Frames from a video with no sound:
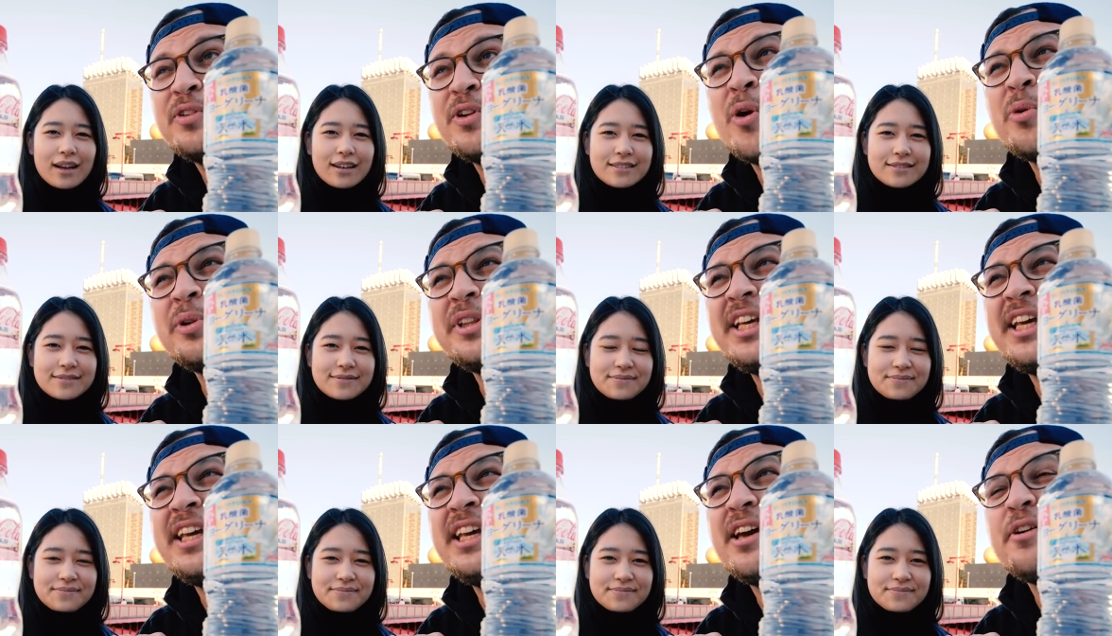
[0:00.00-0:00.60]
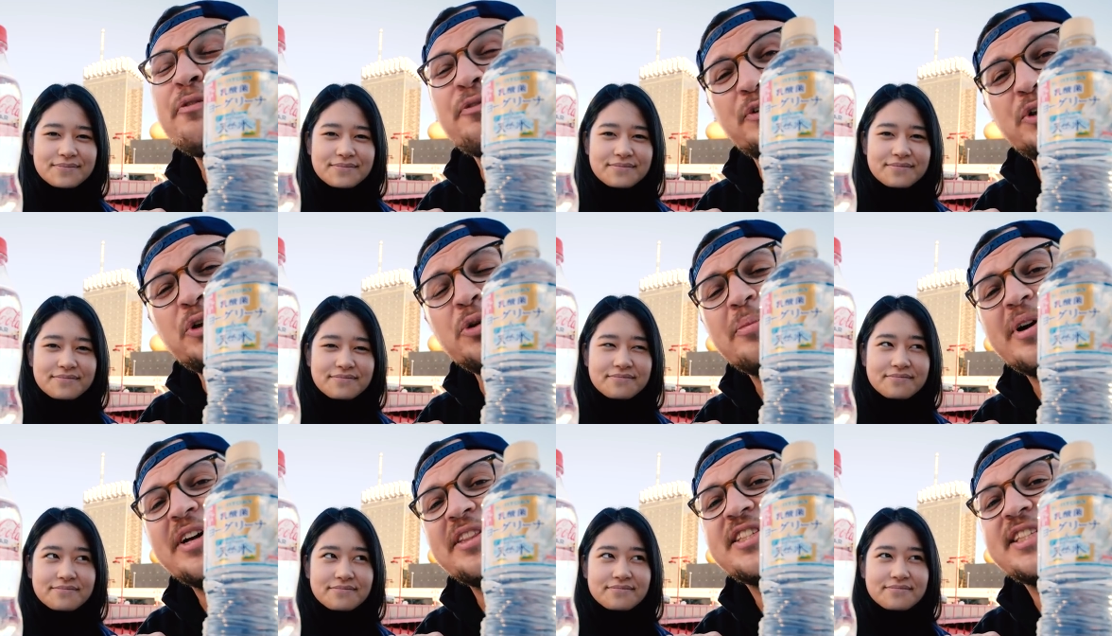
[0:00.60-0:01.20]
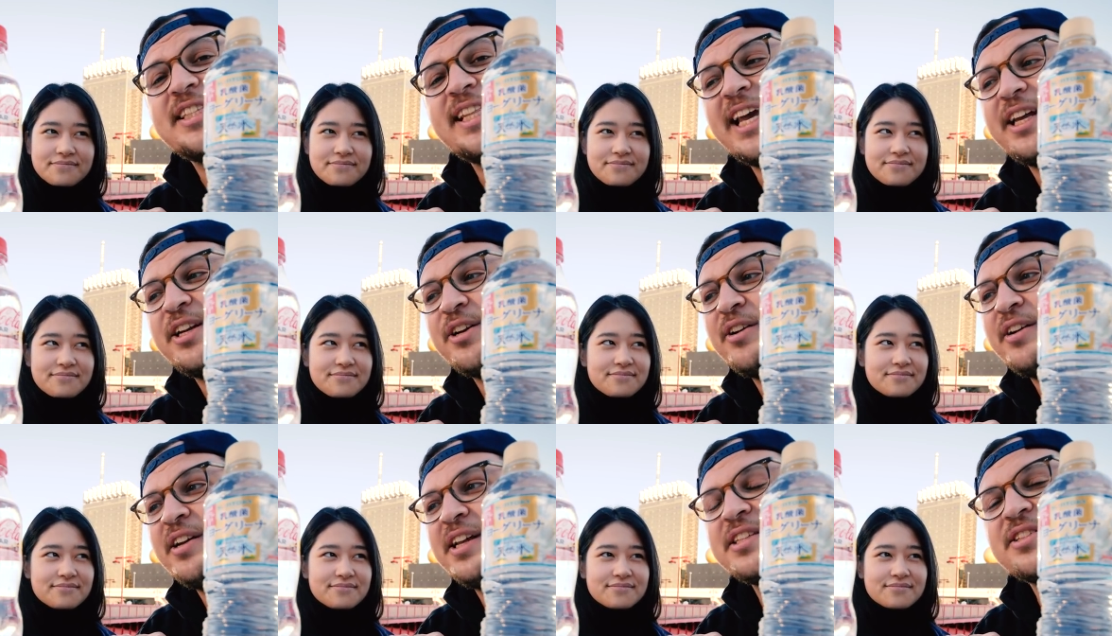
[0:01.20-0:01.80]
Speaker 1: only a few months
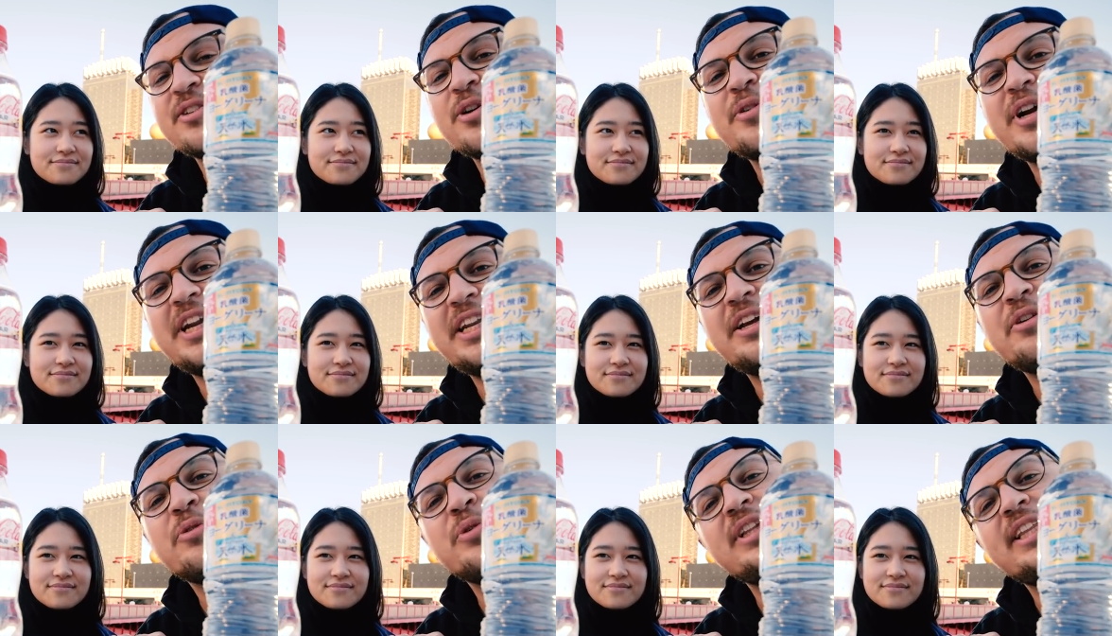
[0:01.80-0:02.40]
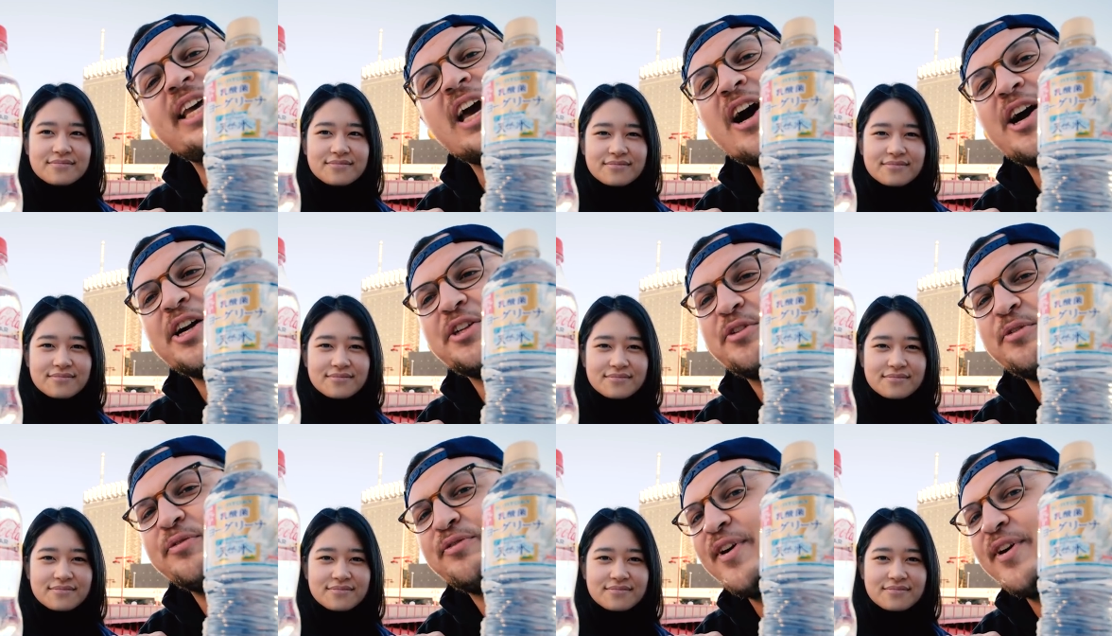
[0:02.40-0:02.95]
later, it's already really hard to